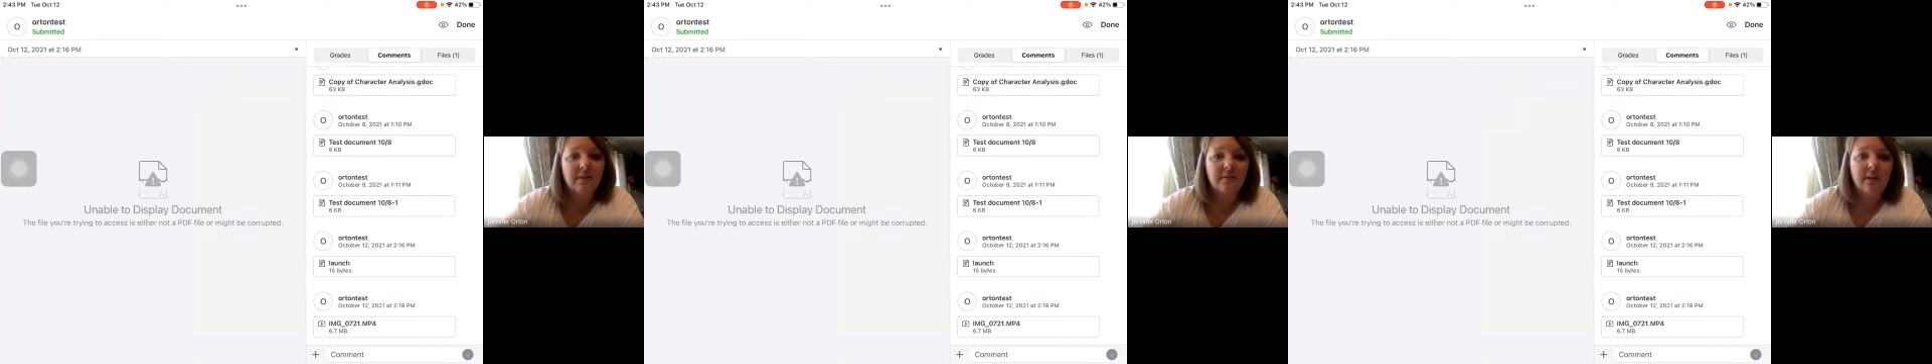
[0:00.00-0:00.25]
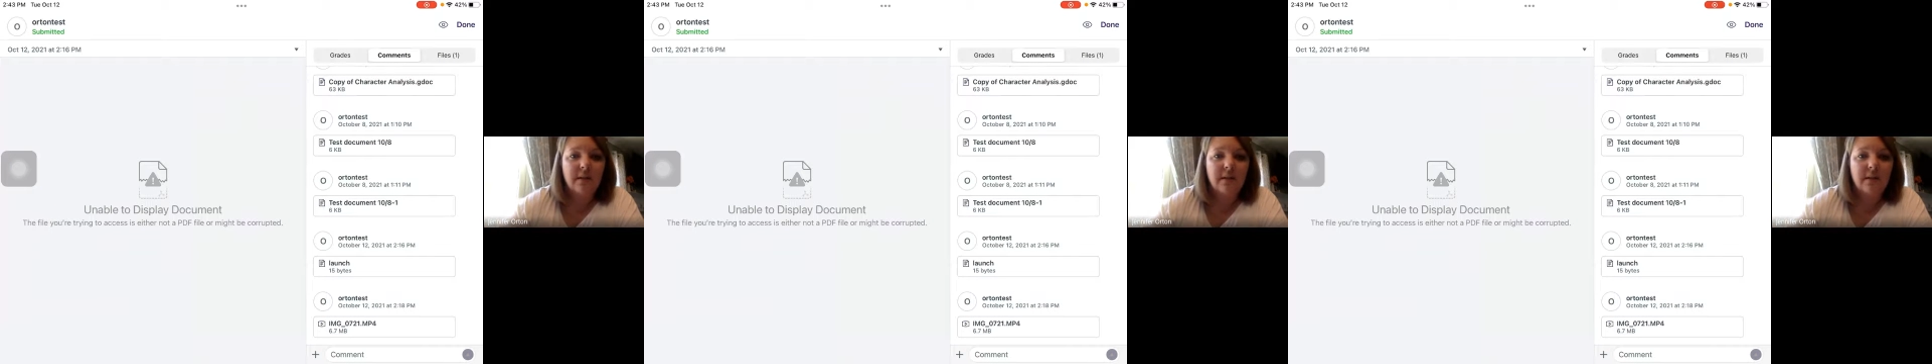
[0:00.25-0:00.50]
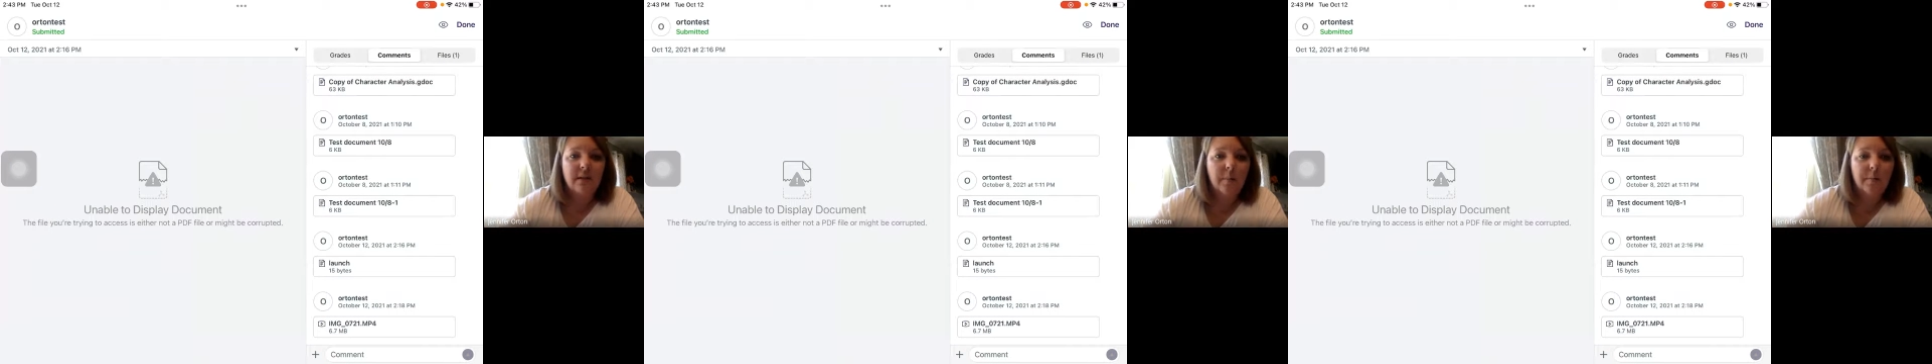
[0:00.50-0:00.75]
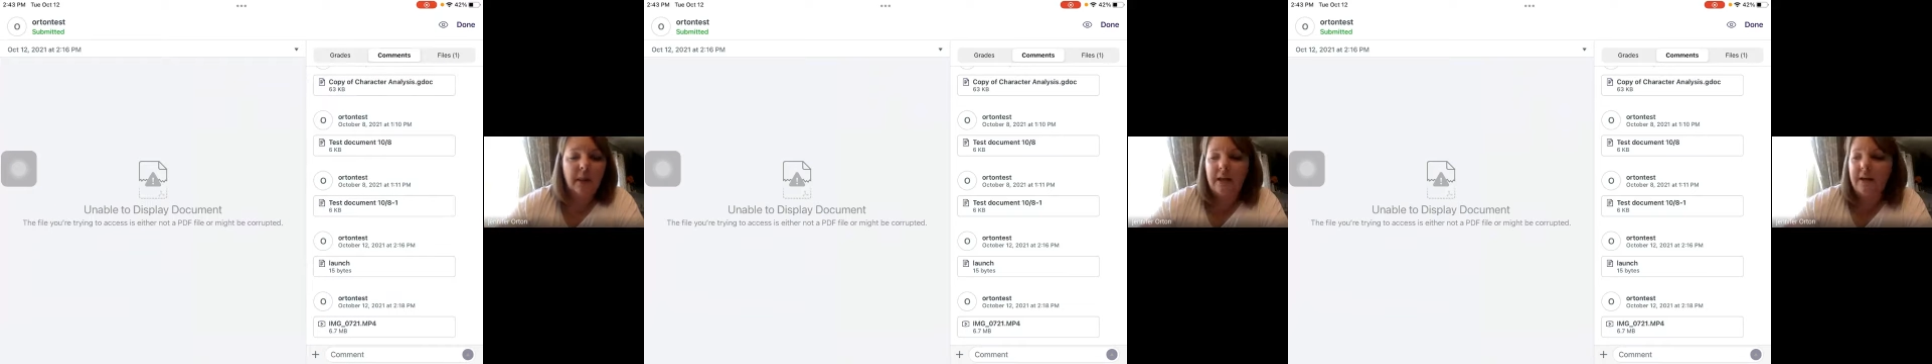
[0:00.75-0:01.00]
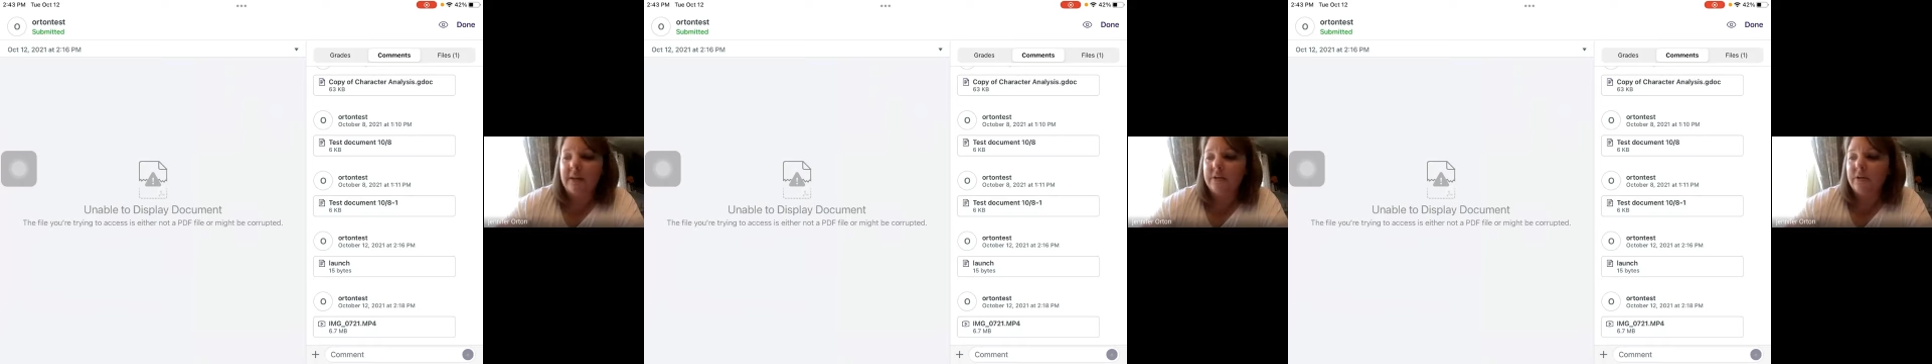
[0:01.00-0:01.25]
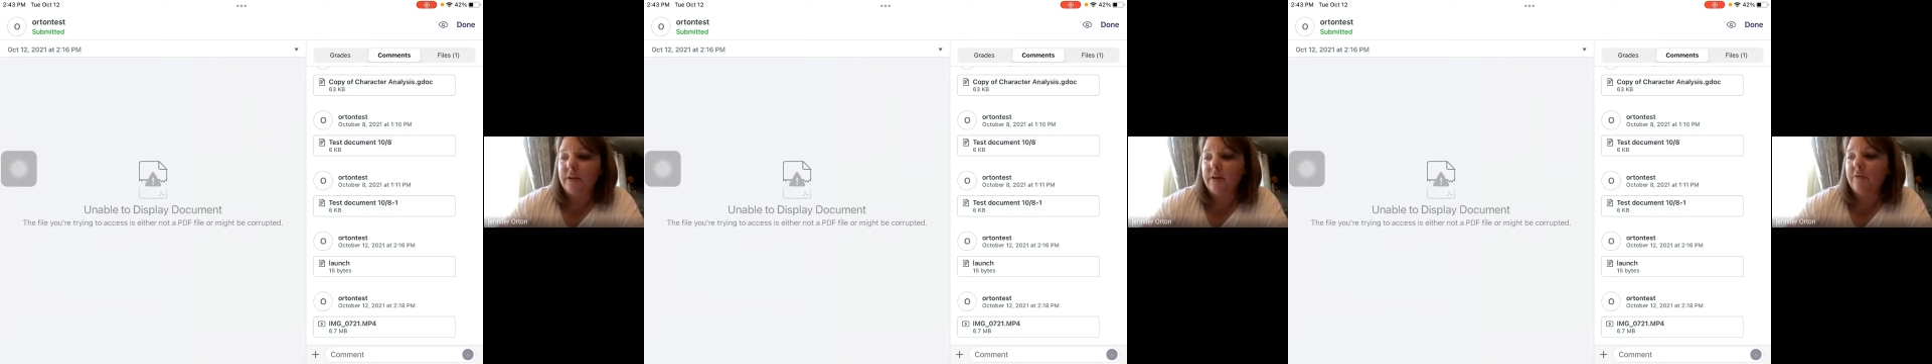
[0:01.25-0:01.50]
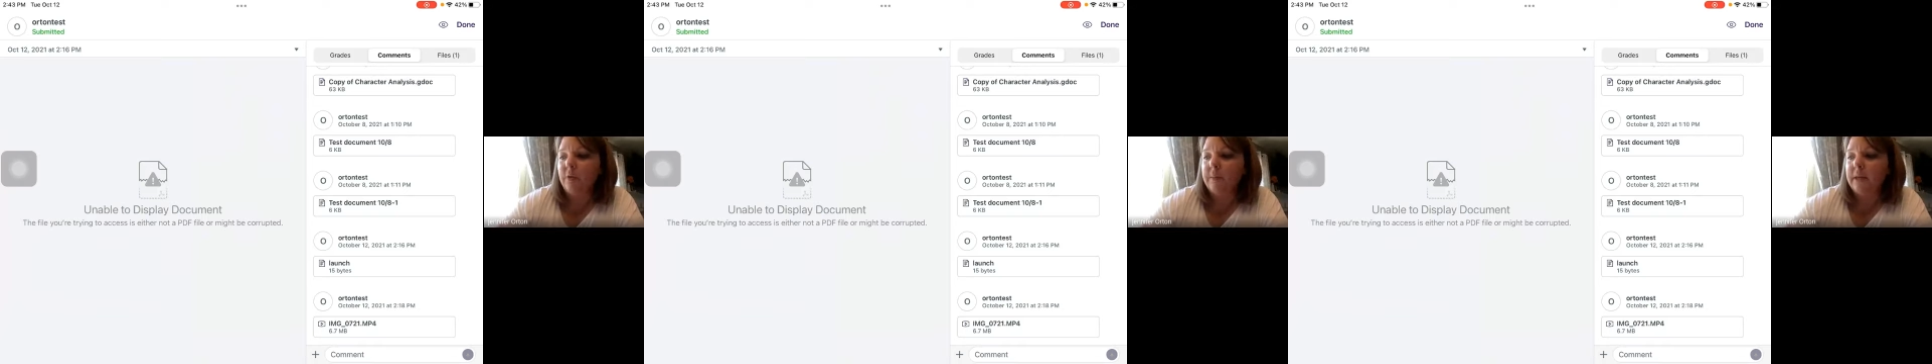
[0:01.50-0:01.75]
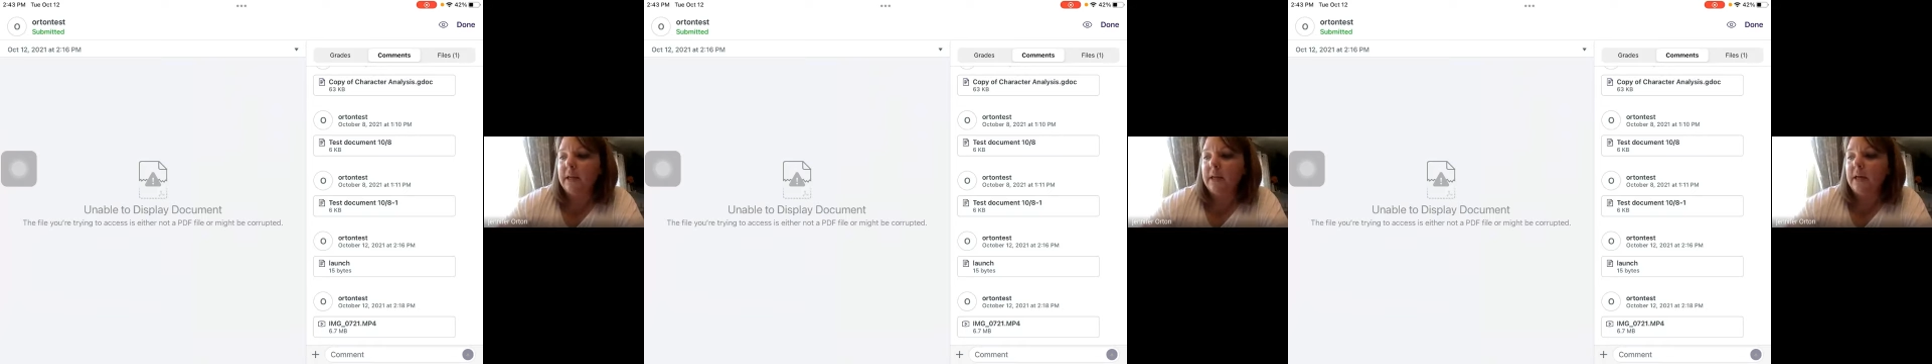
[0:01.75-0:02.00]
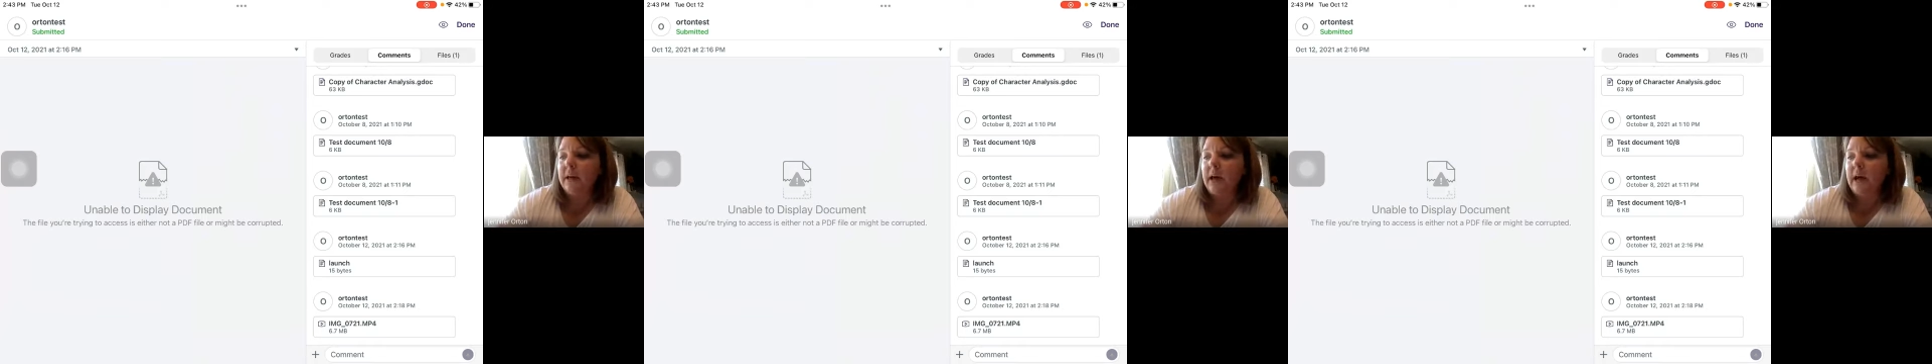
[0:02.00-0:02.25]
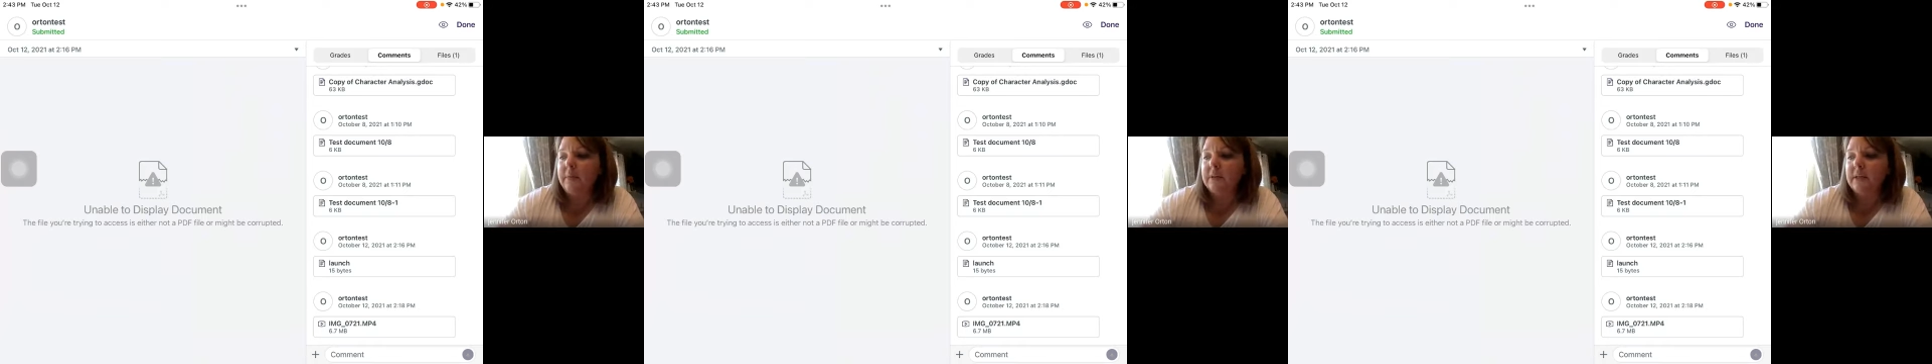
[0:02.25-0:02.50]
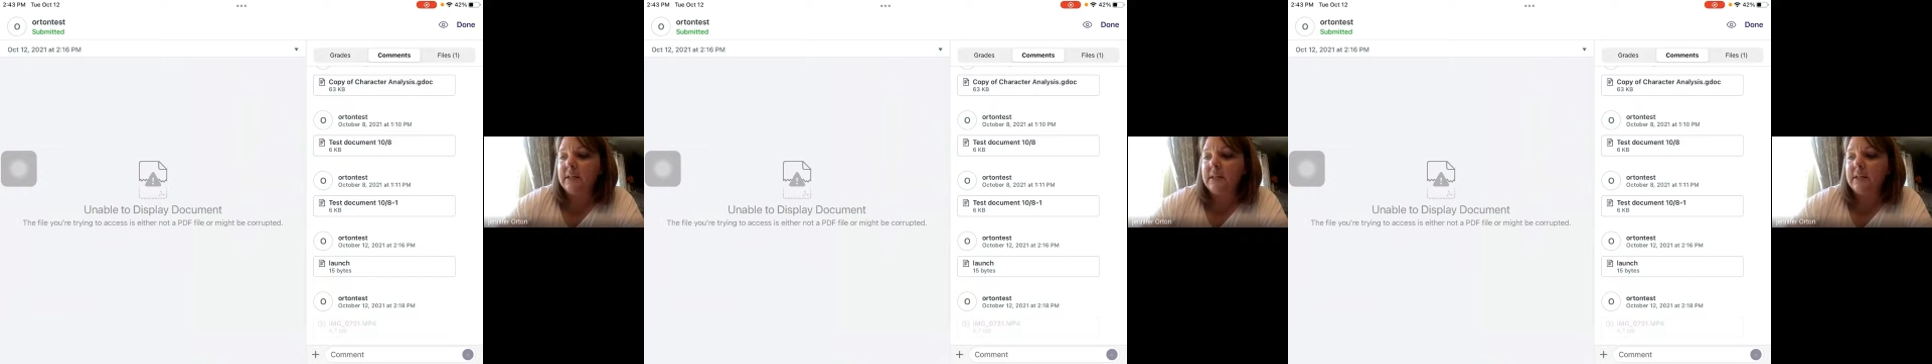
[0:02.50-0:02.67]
things show up a lot nicer there for me. I'm just going to